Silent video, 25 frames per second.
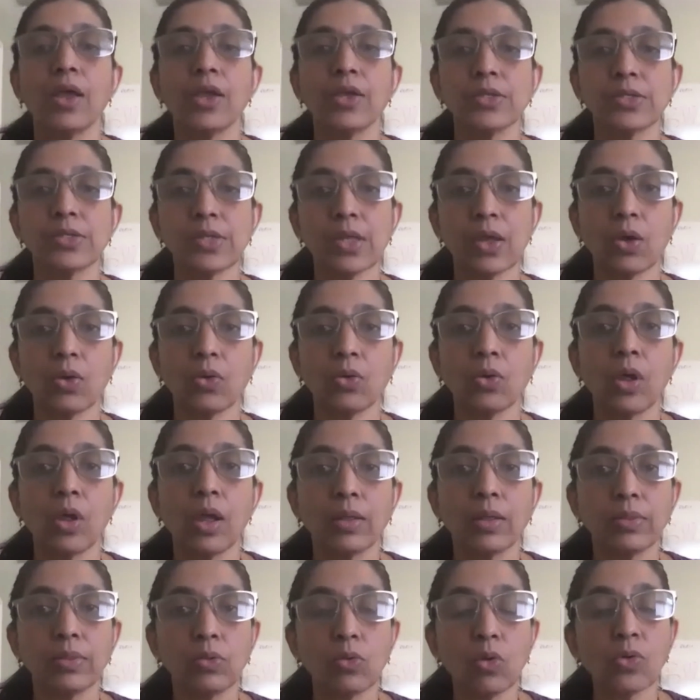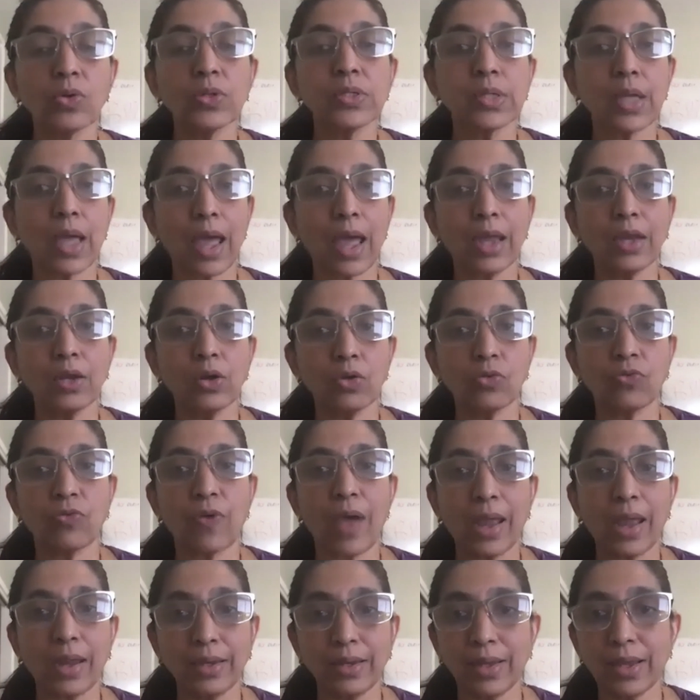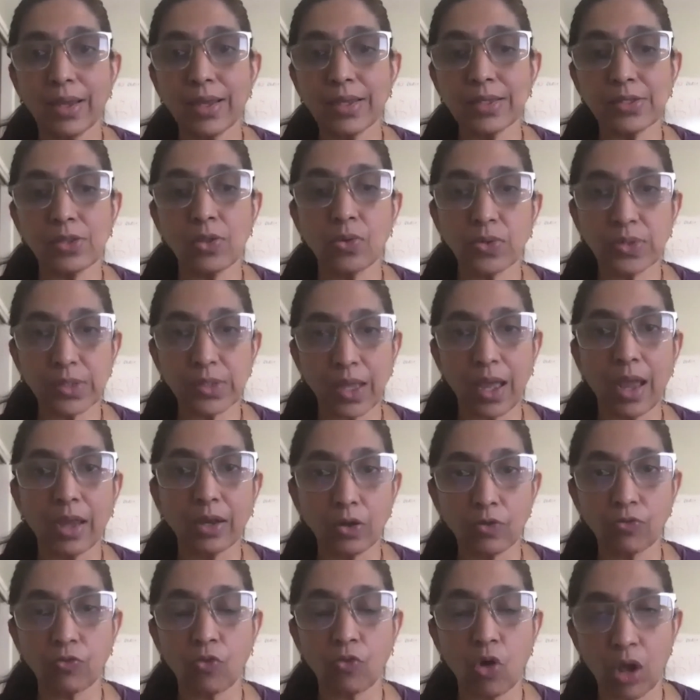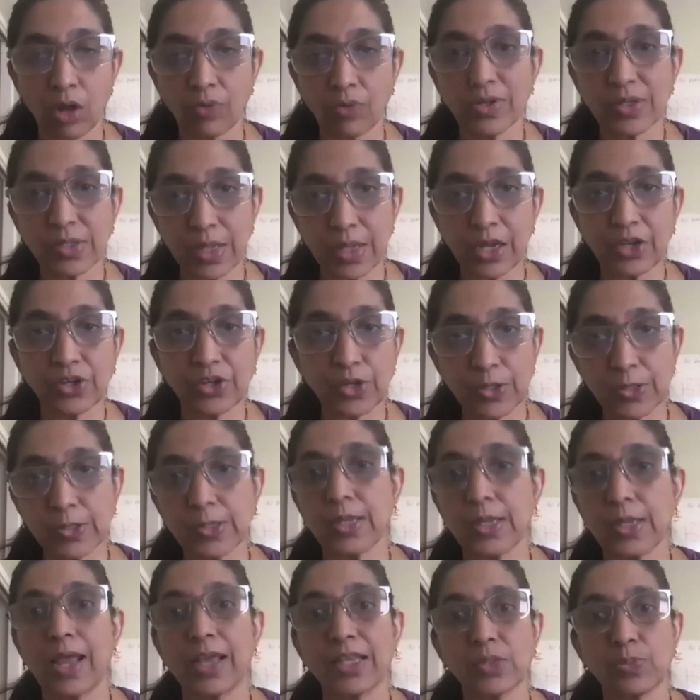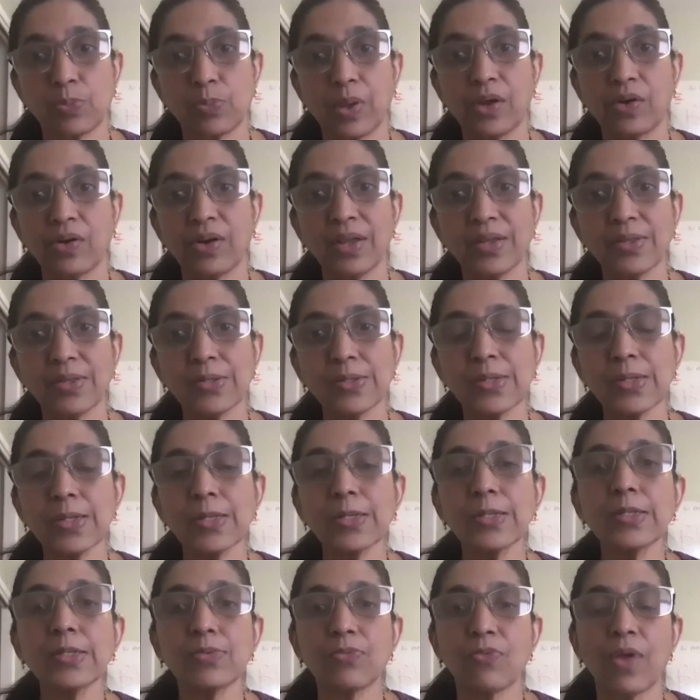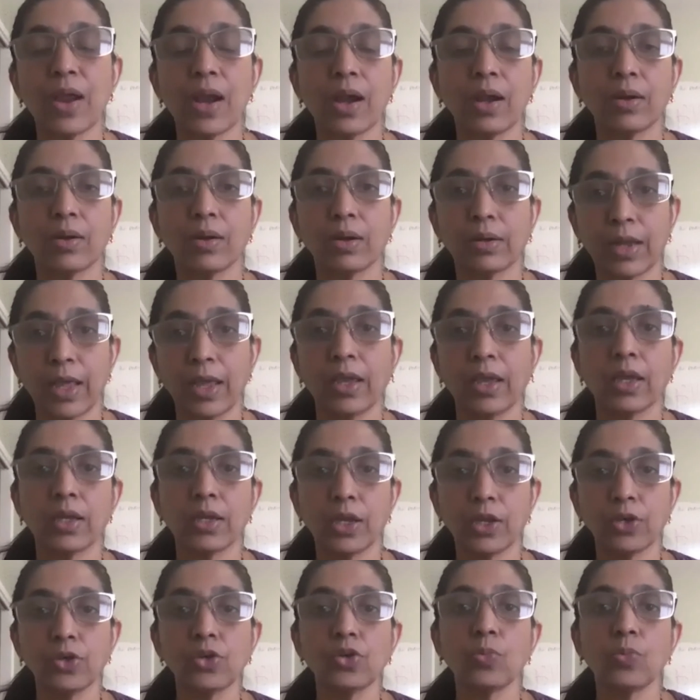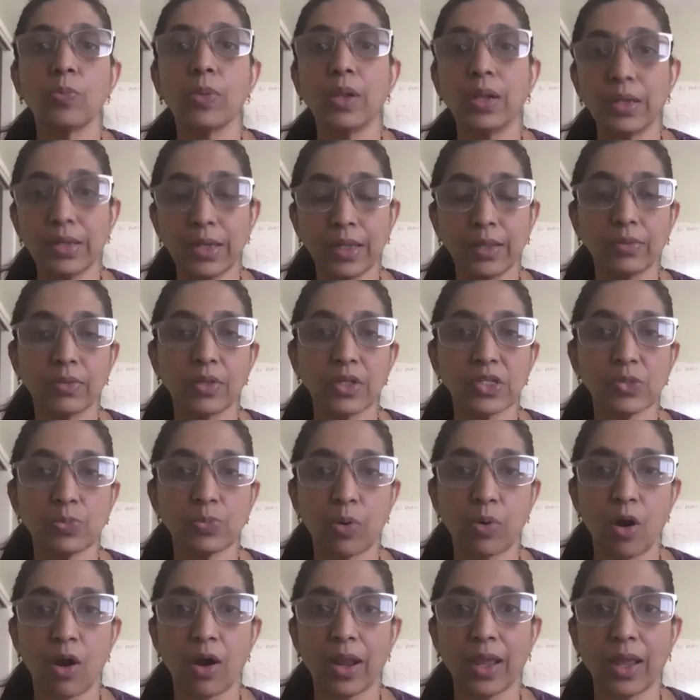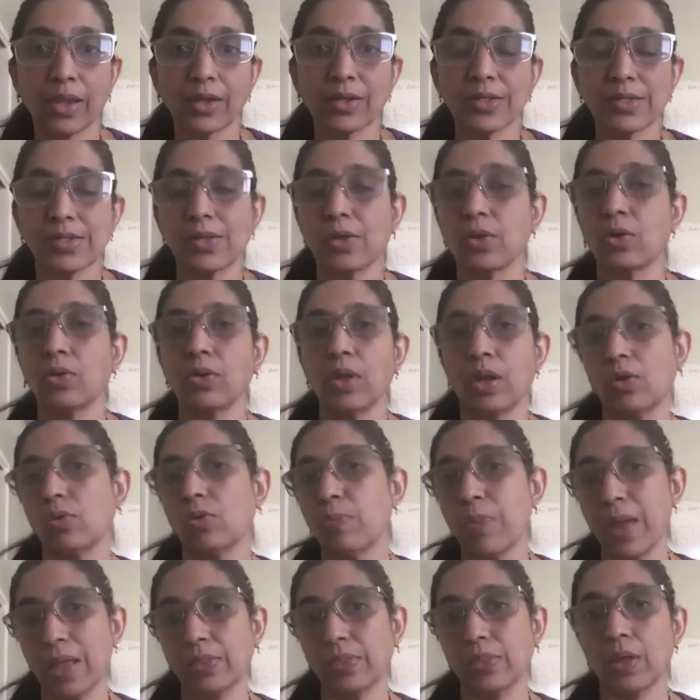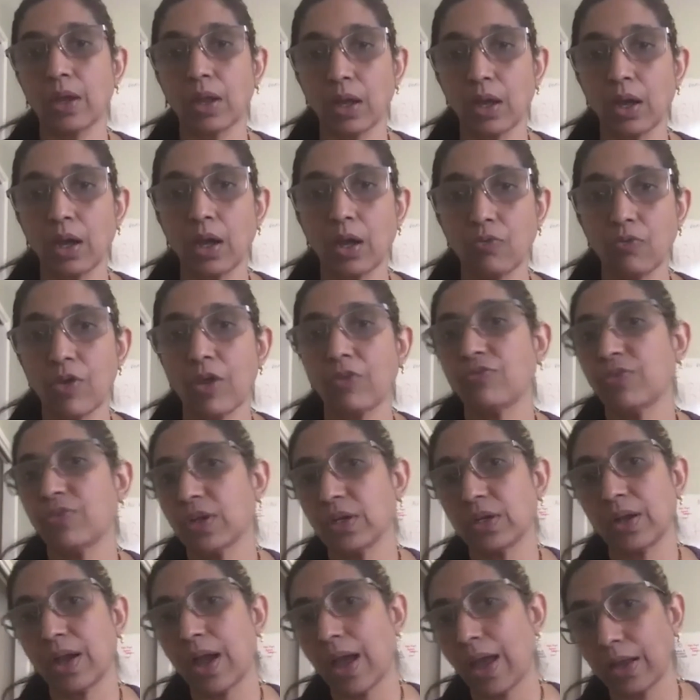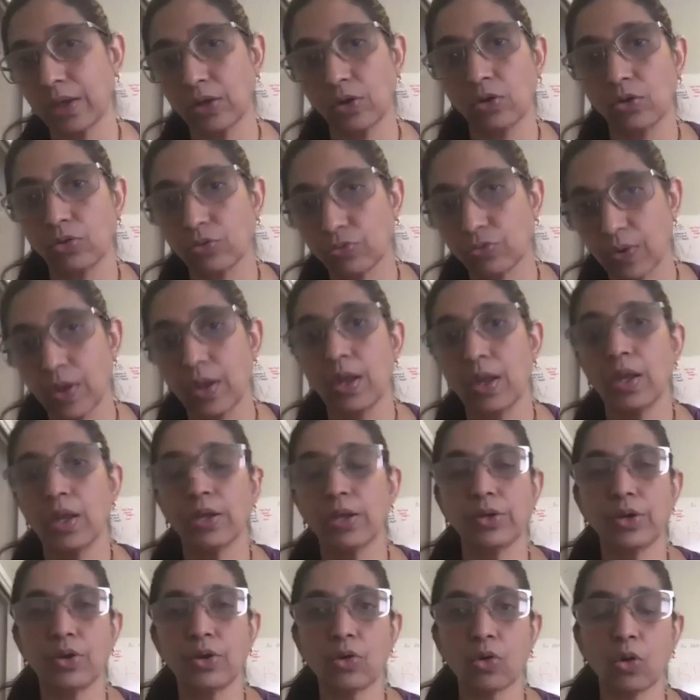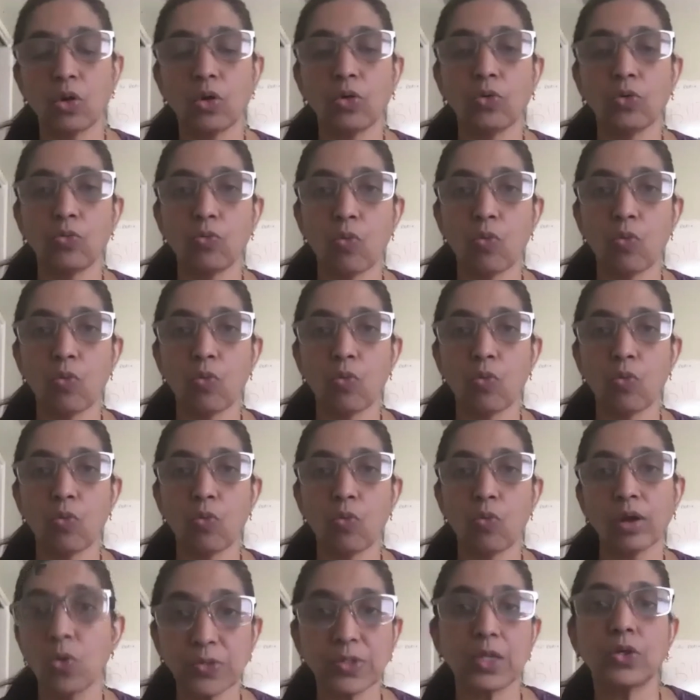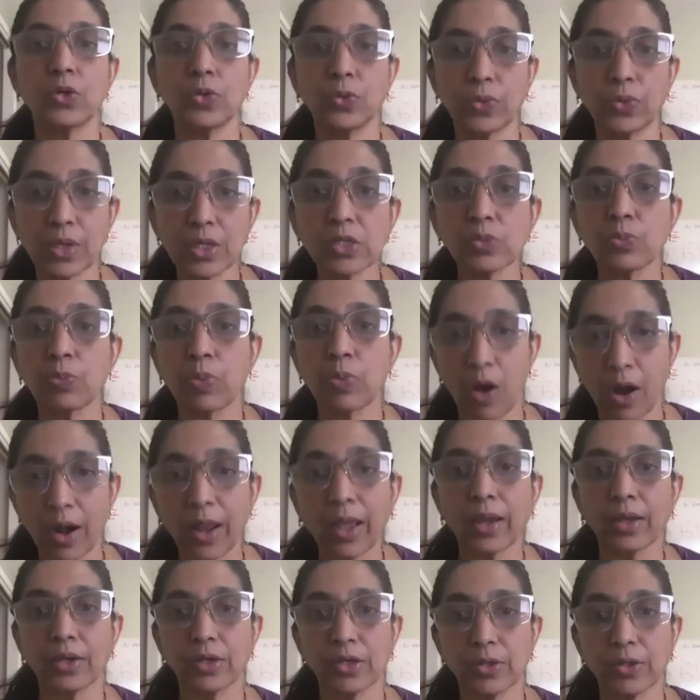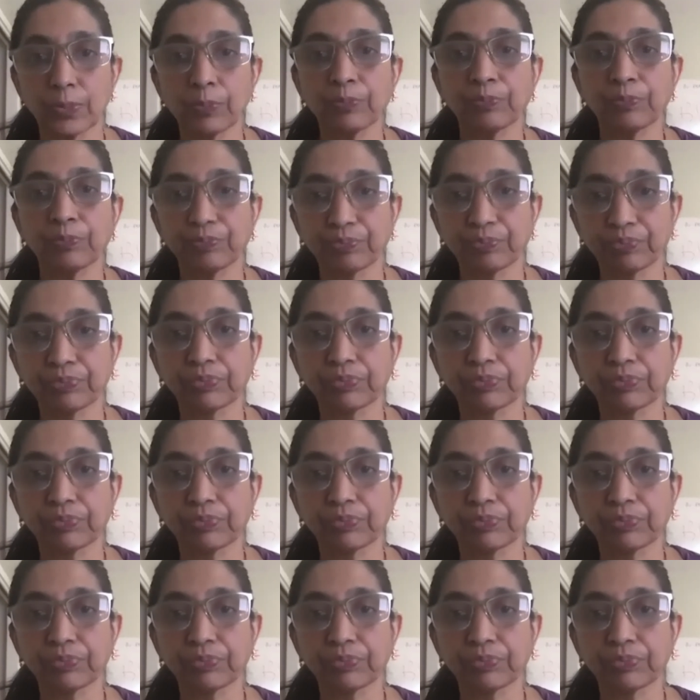So those kind of ideas, those kind of conversations and experiences were taken into building this product. So, Bend the Curve effort kind of drove what goes into this product.